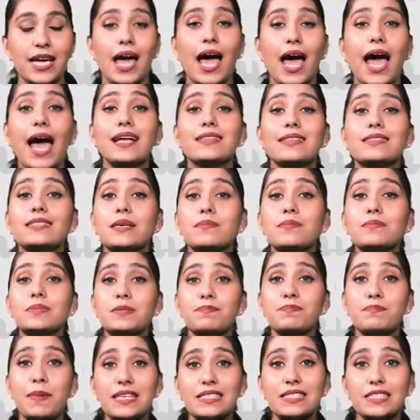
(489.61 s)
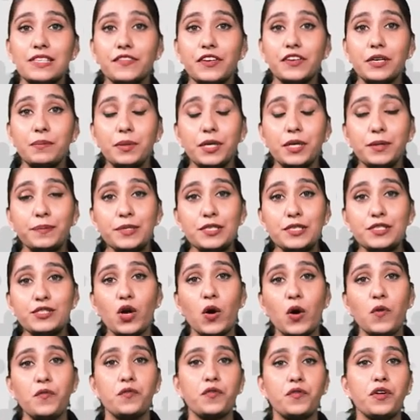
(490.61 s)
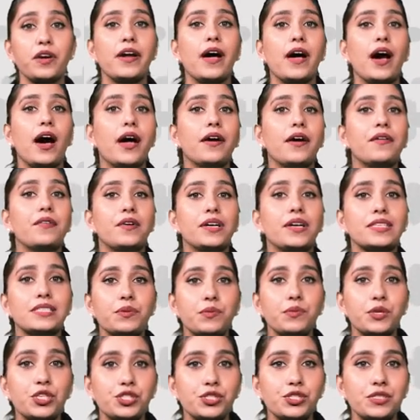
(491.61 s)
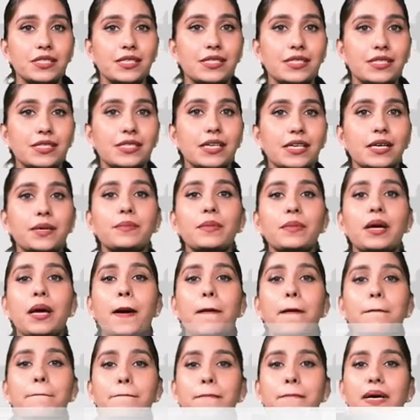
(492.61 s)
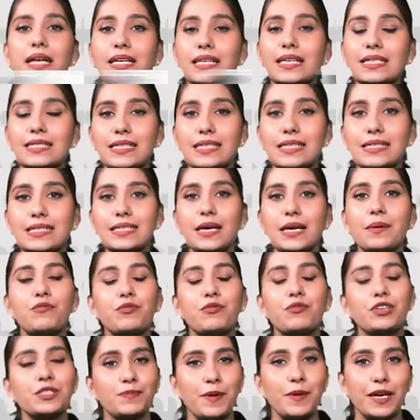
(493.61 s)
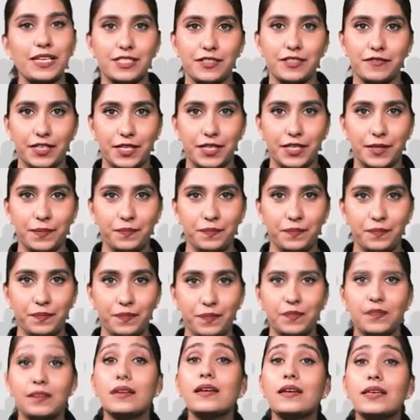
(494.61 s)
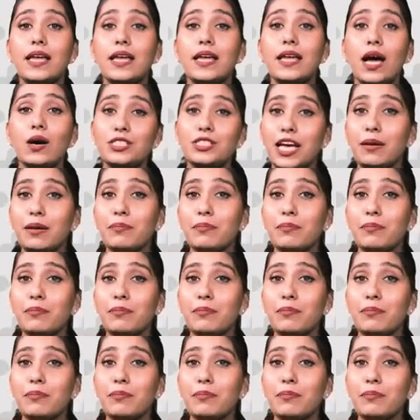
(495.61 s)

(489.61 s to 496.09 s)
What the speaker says: and some specific purpose software are reservation system, billing system, respectively. Now tell